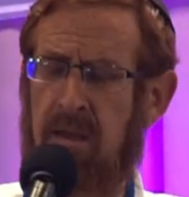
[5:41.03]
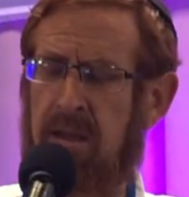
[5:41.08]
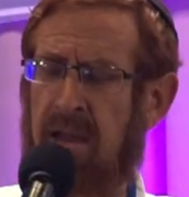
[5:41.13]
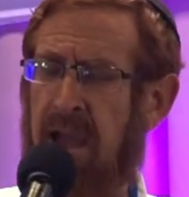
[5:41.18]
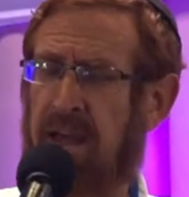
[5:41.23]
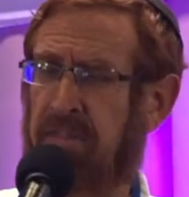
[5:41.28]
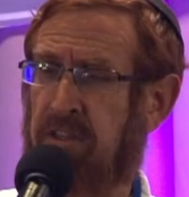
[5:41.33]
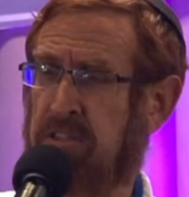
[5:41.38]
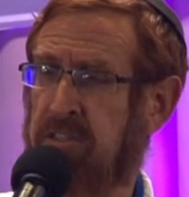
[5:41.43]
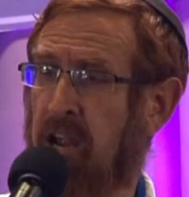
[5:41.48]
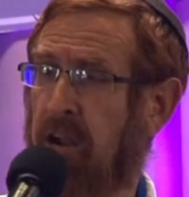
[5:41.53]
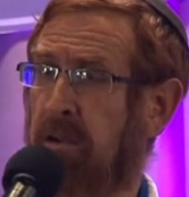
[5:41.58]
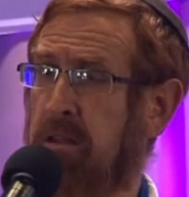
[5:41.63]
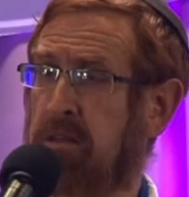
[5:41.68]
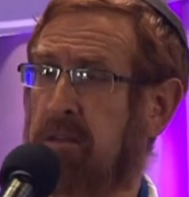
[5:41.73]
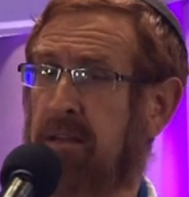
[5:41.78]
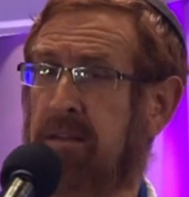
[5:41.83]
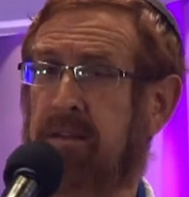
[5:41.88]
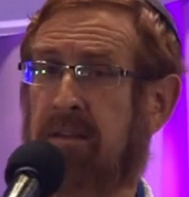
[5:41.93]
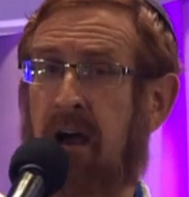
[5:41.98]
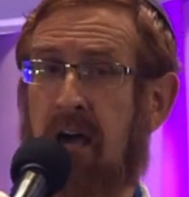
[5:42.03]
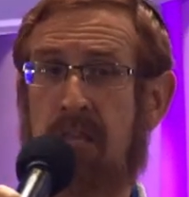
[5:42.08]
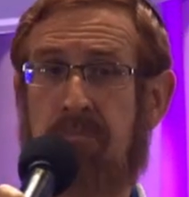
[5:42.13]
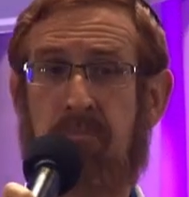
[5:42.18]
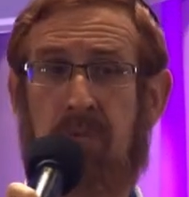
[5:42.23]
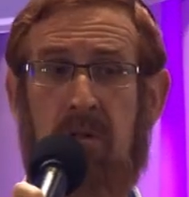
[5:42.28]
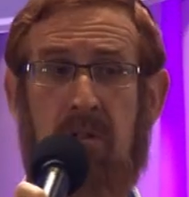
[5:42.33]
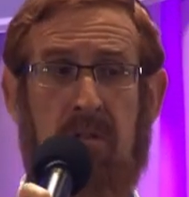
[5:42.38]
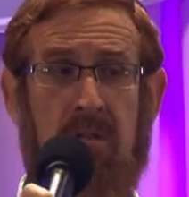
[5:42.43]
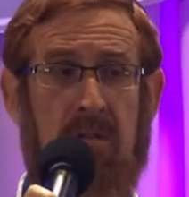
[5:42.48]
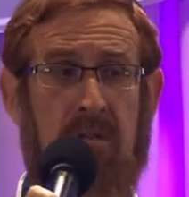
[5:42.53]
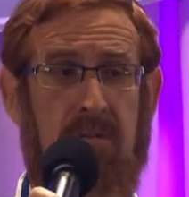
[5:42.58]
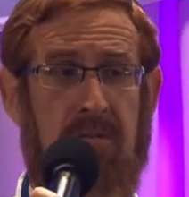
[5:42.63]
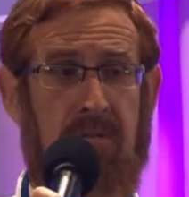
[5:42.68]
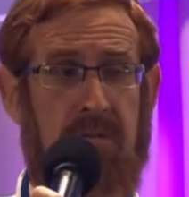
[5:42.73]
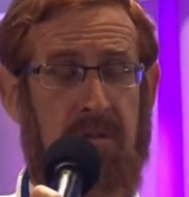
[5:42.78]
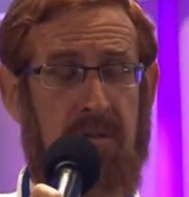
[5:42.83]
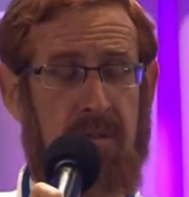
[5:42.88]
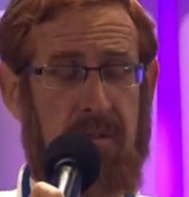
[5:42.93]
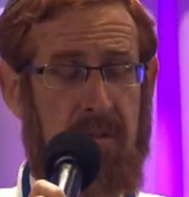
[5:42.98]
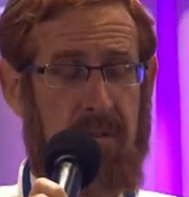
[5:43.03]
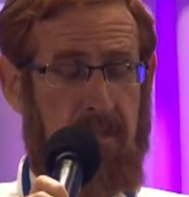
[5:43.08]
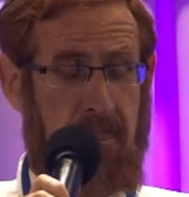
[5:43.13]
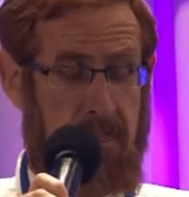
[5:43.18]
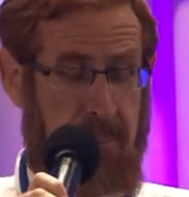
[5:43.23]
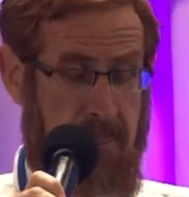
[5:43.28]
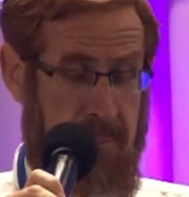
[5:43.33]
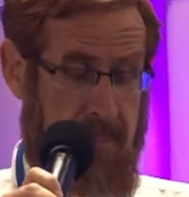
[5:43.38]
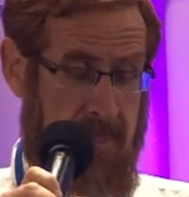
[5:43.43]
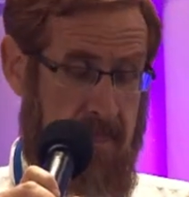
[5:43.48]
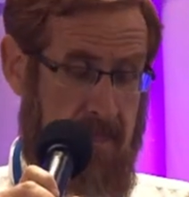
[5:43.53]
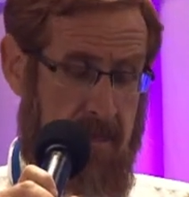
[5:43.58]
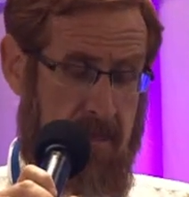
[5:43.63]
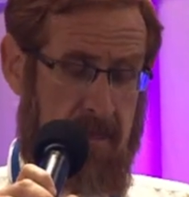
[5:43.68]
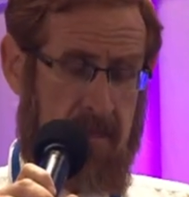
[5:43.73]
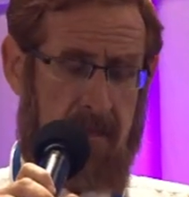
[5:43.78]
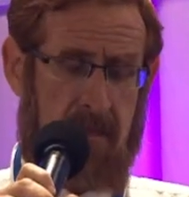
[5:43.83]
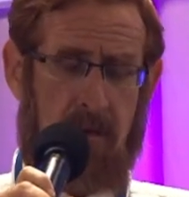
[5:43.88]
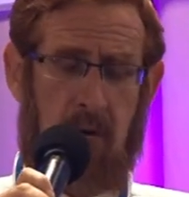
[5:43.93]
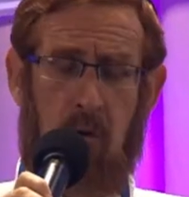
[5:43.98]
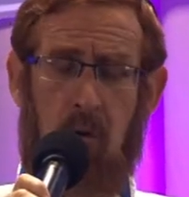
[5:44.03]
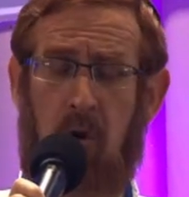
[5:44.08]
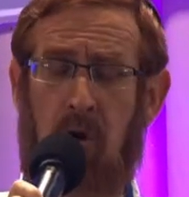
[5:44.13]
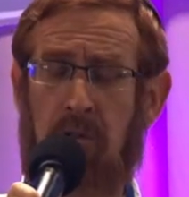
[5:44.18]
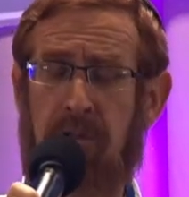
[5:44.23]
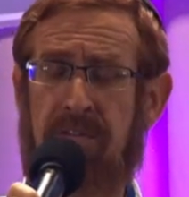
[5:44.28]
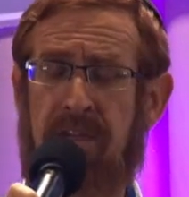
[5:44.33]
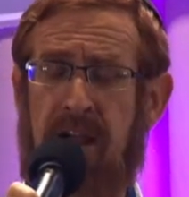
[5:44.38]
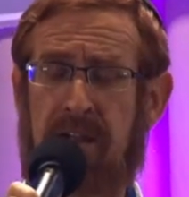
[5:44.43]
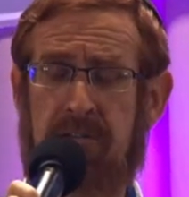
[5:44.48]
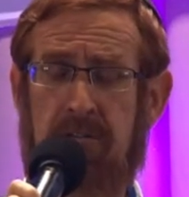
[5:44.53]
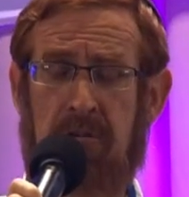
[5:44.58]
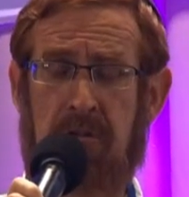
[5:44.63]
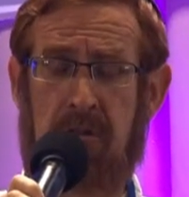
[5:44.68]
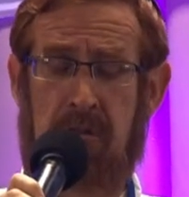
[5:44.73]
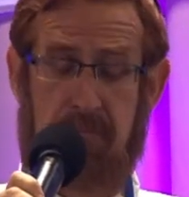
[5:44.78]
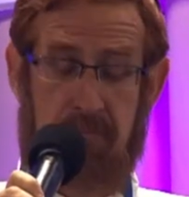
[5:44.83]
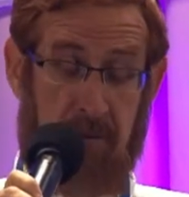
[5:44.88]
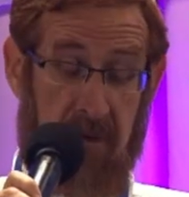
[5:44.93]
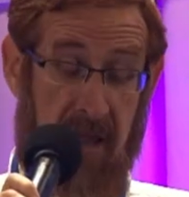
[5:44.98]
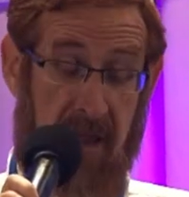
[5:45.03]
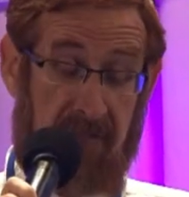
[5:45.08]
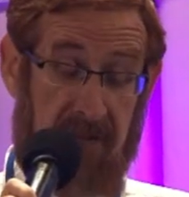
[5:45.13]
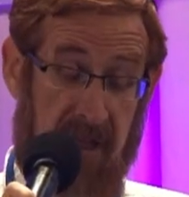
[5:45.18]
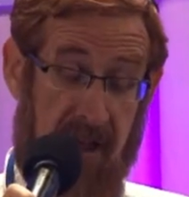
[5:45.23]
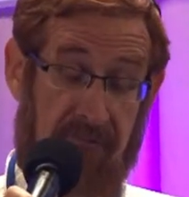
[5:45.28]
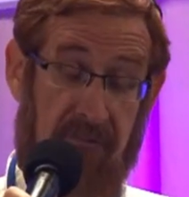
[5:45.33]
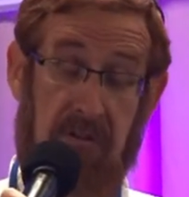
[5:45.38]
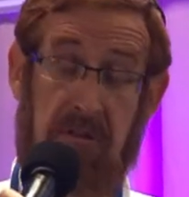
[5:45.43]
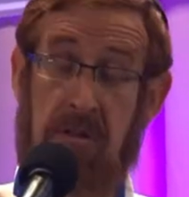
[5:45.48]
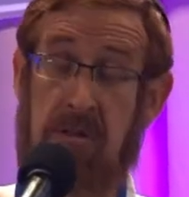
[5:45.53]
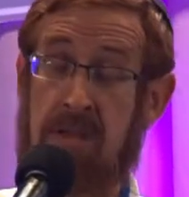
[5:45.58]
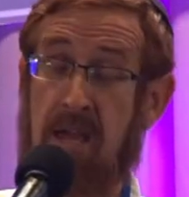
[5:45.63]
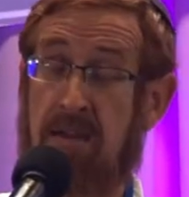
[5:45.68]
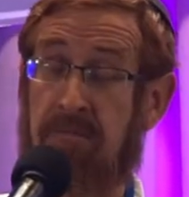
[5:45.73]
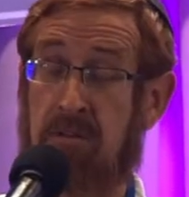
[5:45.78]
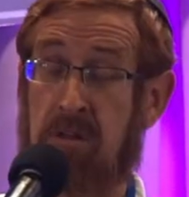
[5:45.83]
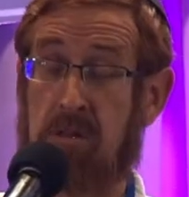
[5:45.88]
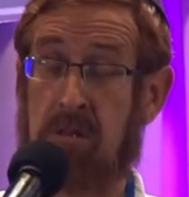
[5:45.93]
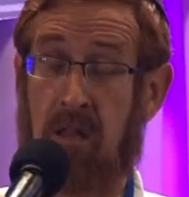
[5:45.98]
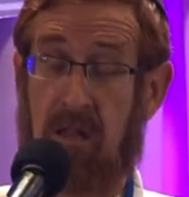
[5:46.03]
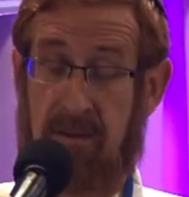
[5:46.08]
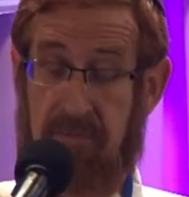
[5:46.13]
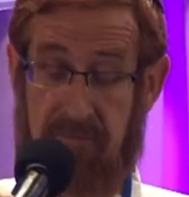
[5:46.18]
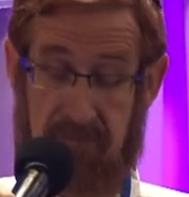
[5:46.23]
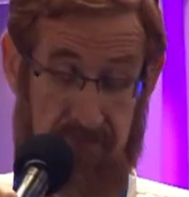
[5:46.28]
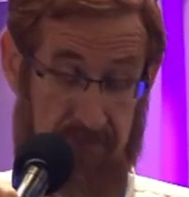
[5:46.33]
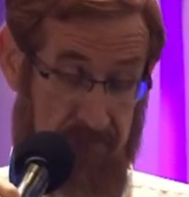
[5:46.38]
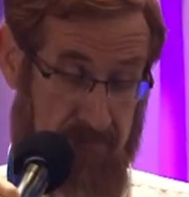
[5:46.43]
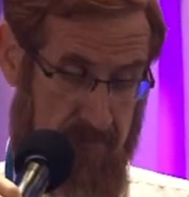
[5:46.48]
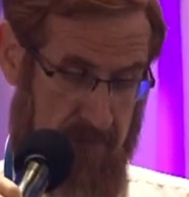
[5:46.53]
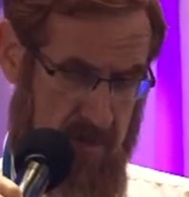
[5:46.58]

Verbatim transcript: At the Shaare Zedek Hospital, all the doctors put every effort to save his life.